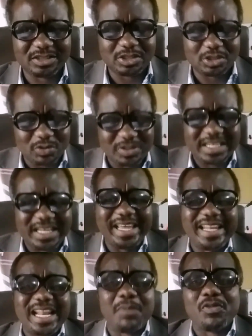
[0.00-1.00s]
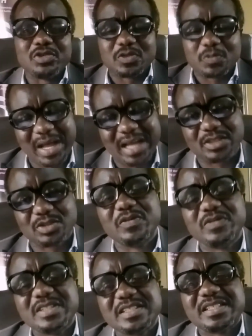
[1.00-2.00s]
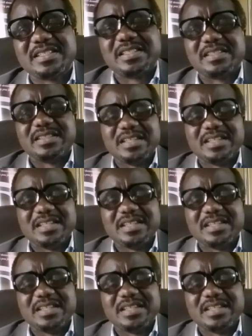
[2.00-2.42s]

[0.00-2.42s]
to the innermost part of the city,